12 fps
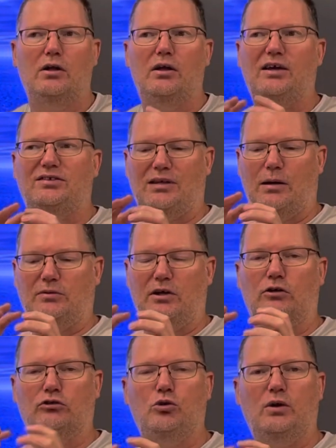except
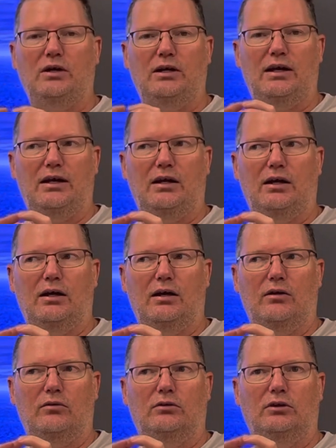it'll do it in a
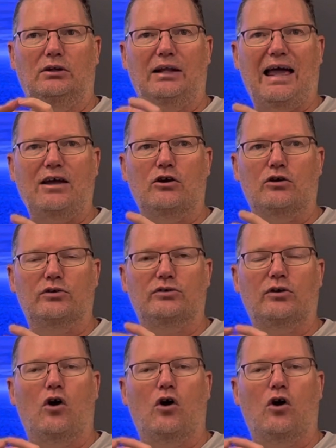layers